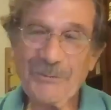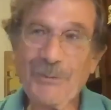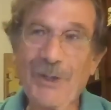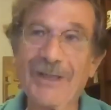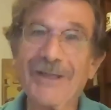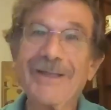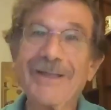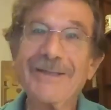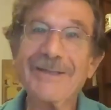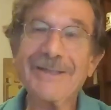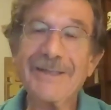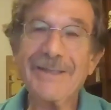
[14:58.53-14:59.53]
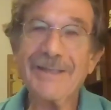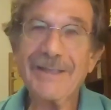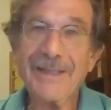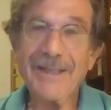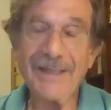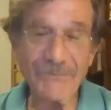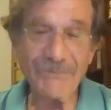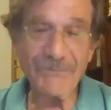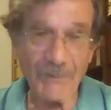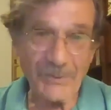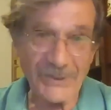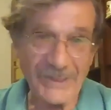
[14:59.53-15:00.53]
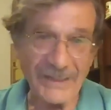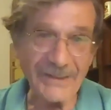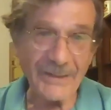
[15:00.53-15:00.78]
Well, it represents the